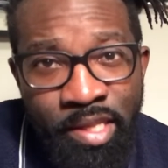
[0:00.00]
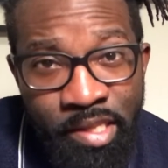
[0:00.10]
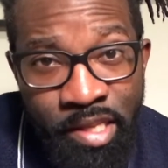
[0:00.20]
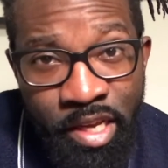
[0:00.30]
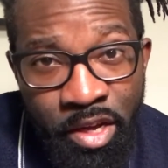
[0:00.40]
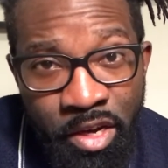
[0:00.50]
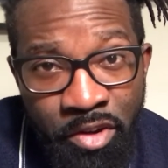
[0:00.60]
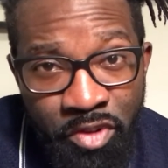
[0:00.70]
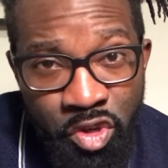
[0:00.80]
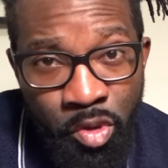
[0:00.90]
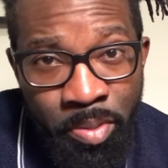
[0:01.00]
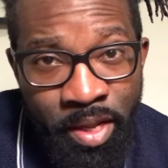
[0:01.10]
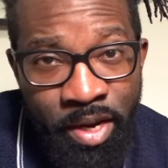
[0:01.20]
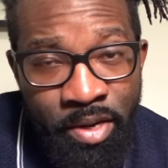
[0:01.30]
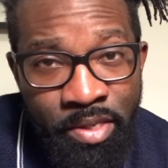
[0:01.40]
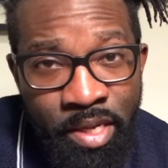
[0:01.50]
to dig out individual players.